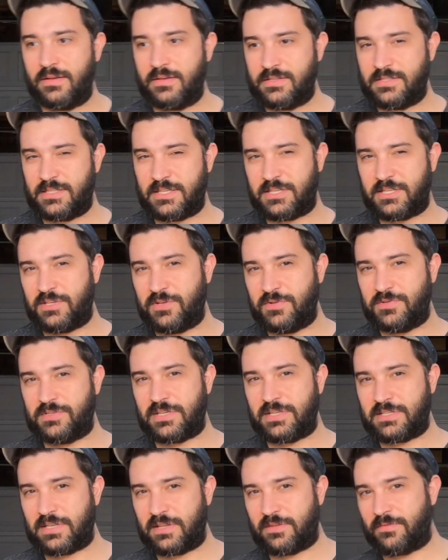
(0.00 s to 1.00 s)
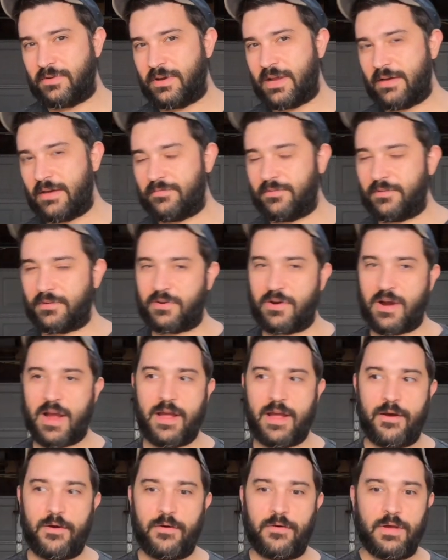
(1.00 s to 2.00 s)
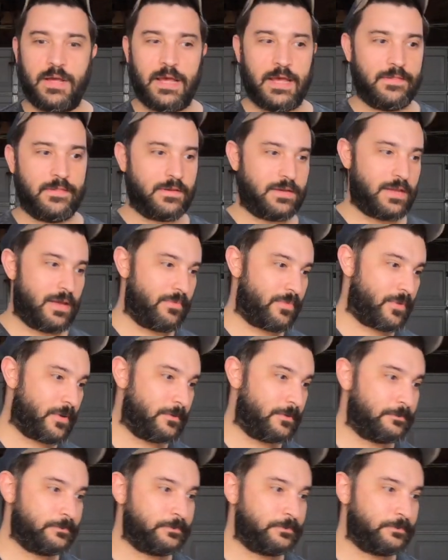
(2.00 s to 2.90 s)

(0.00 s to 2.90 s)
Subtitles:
62, 63 after the cryo and the temper.